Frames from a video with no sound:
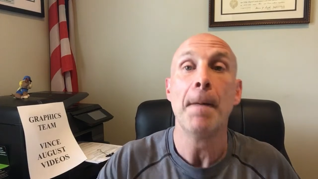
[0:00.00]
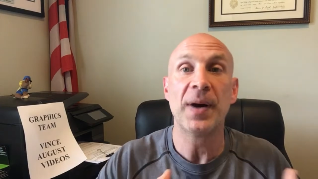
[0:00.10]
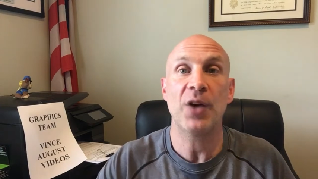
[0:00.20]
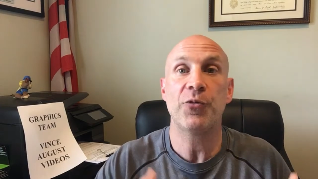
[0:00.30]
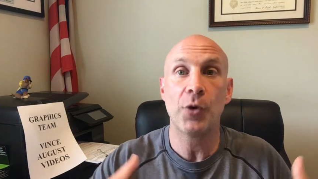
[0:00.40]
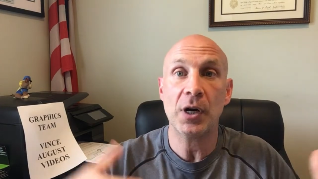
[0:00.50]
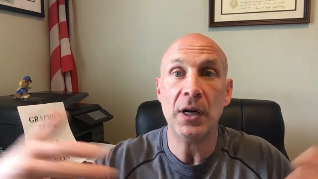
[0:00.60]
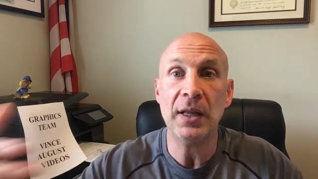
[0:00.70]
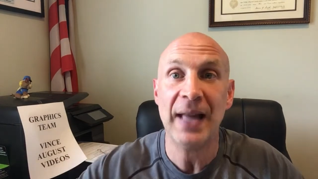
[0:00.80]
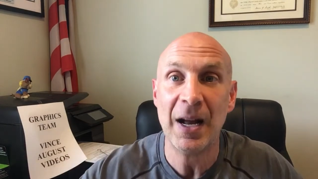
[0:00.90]
But if we're going
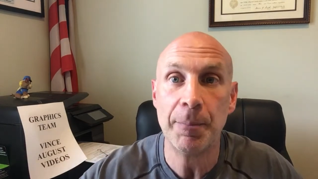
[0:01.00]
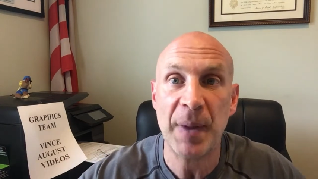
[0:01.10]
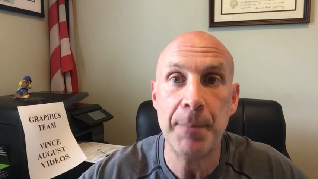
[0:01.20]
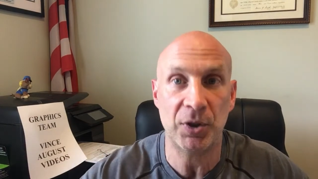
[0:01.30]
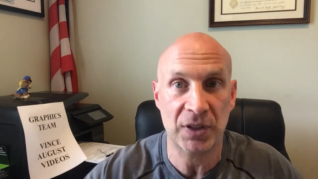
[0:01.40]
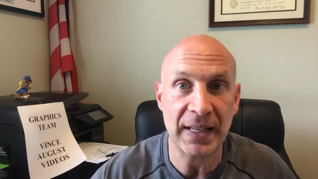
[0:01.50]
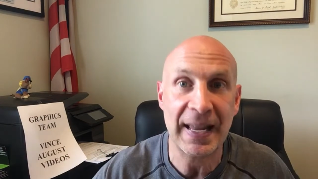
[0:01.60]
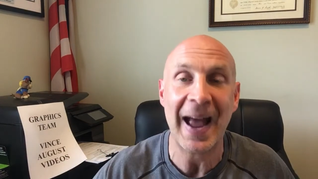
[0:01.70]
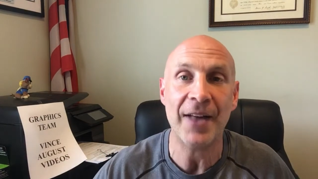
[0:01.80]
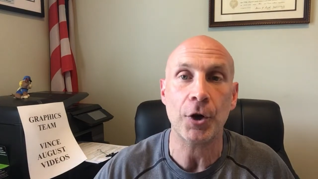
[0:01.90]
to allow people to
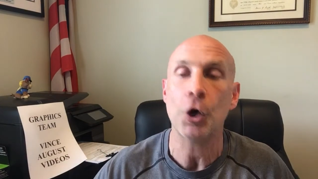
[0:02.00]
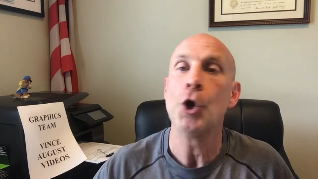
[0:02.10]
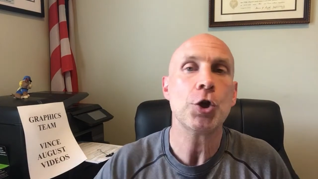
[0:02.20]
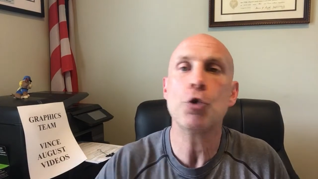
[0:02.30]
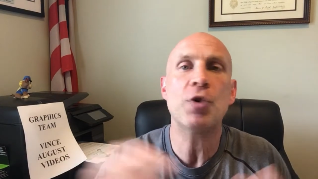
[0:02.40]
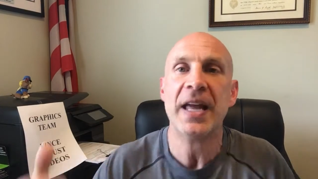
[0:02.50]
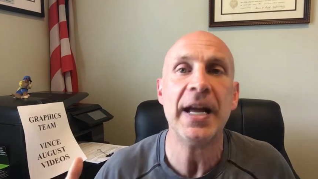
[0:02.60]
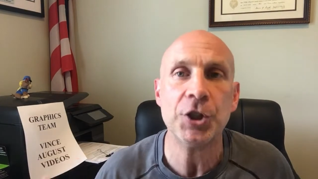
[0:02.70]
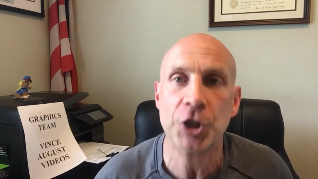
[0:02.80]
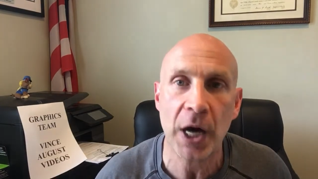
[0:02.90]
gather, you
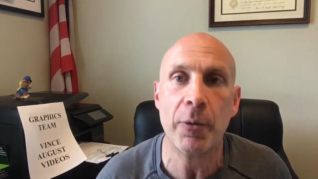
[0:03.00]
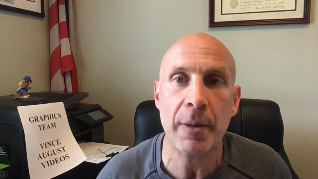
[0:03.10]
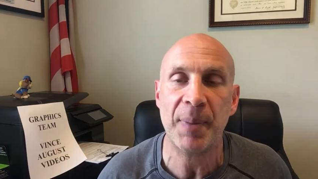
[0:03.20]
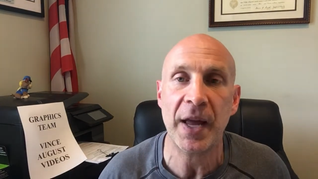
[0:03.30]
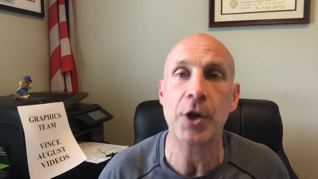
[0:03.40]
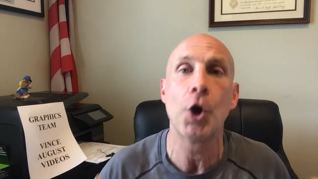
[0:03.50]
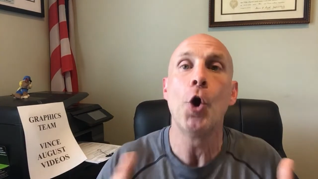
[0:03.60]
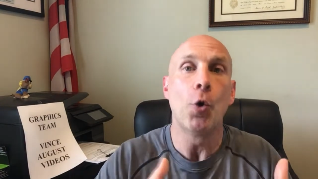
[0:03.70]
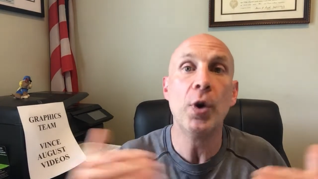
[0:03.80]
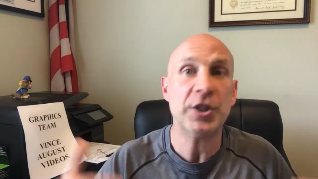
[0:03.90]
can't cherry pick
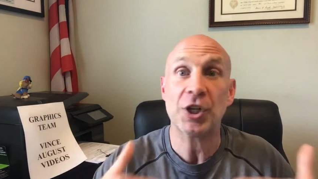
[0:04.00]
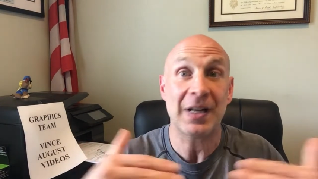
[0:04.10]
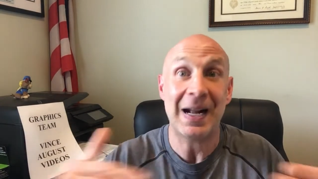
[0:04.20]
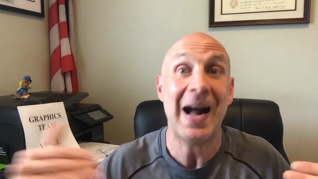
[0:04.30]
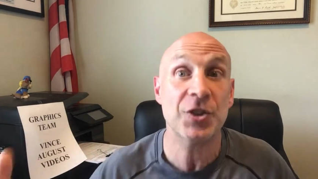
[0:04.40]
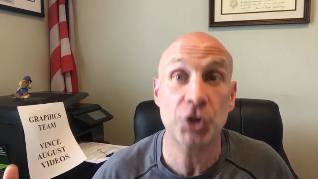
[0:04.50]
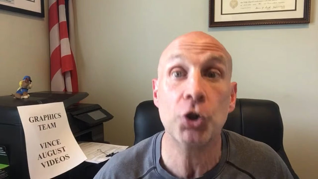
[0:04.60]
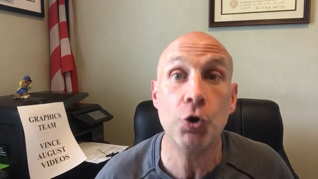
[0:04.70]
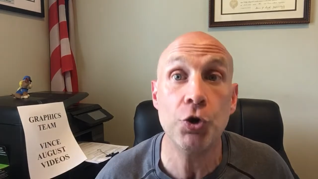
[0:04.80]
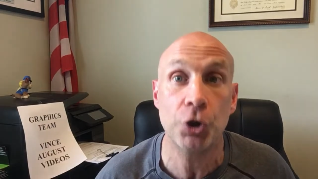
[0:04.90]
which
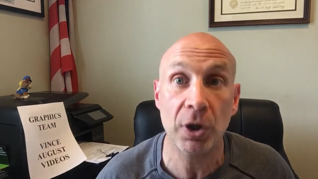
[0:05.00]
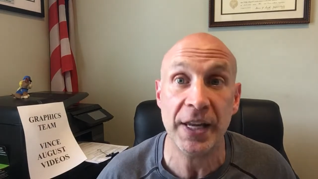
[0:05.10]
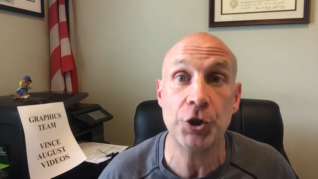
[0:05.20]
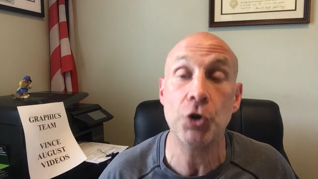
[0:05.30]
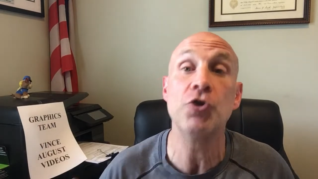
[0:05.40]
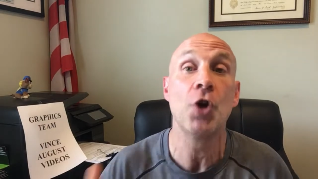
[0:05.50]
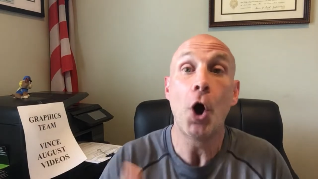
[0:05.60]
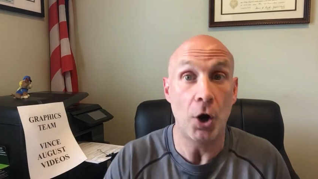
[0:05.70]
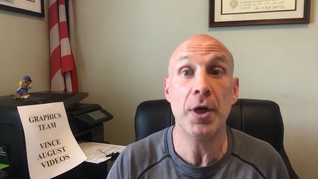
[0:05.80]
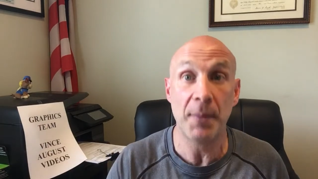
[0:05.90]
constitutional issues
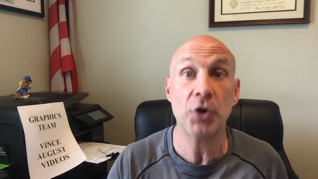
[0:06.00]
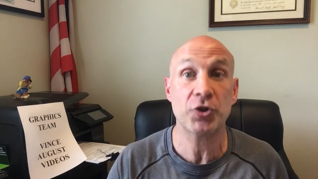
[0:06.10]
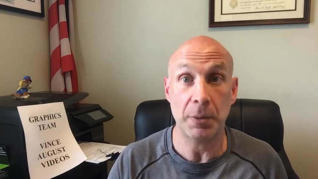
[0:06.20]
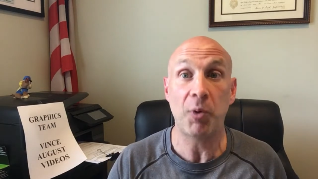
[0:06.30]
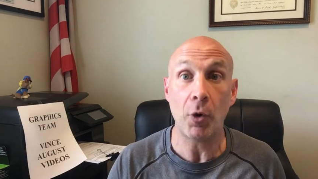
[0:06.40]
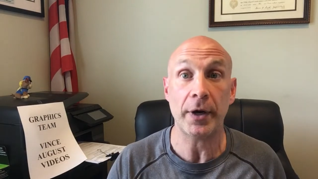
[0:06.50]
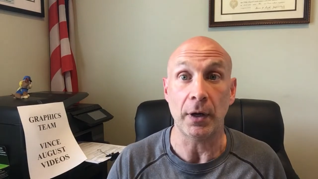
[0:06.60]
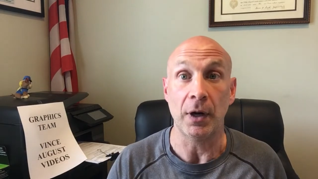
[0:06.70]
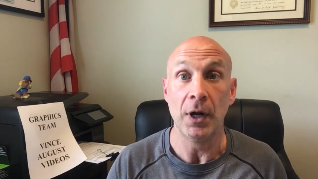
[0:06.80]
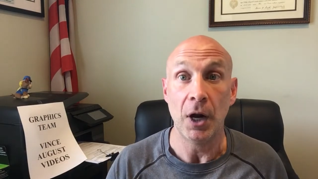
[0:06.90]
are the most
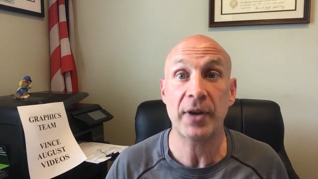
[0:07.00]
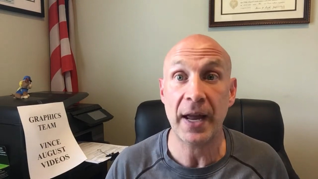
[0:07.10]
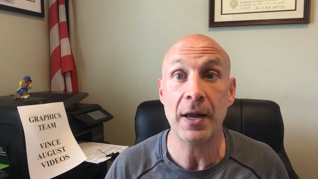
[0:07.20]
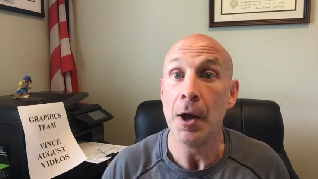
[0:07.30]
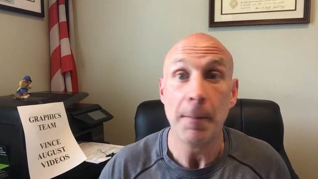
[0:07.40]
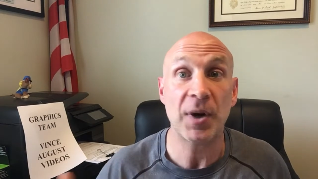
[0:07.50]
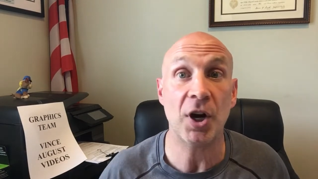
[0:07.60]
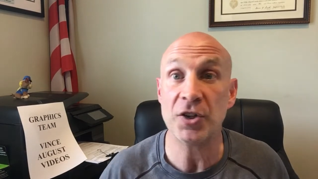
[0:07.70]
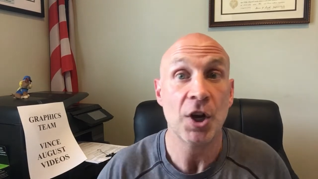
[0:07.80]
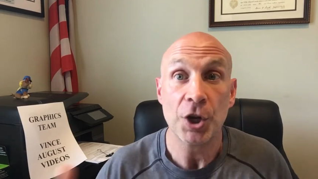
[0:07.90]
important, okay?
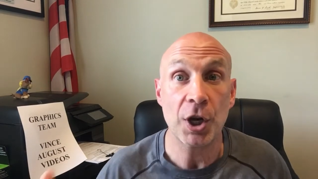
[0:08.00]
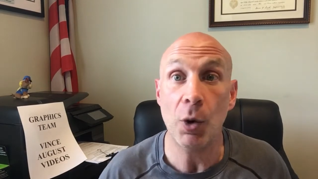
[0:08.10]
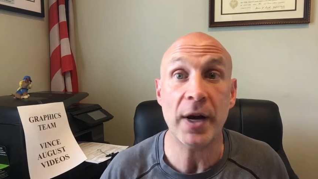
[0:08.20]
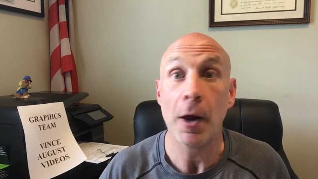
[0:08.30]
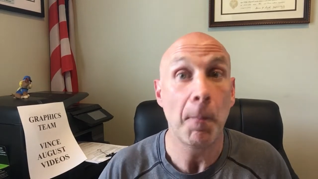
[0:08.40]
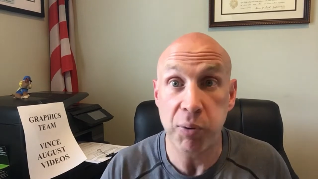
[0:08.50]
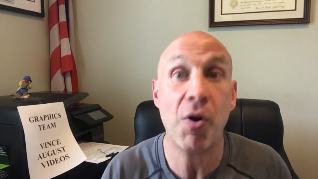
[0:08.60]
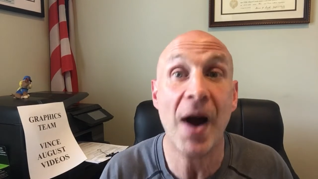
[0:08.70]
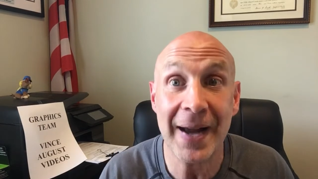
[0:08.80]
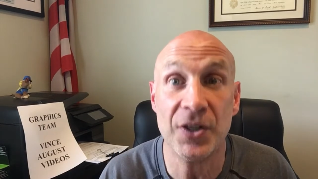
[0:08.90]
Because you know what?
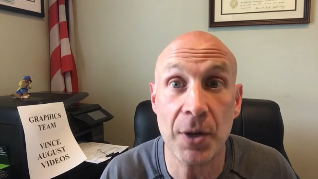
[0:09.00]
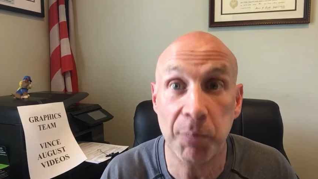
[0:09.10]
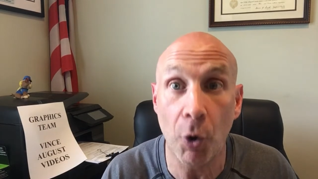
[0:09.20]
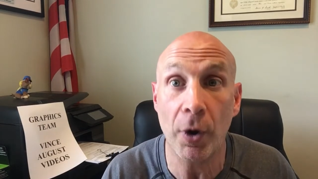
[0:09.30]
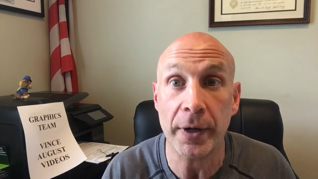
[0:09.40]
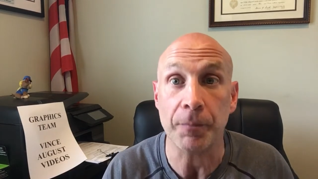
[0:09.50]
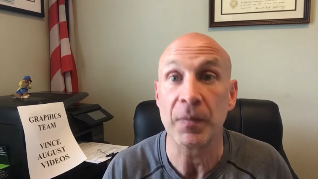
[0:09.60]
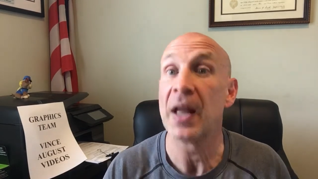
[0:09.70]
Pride is important.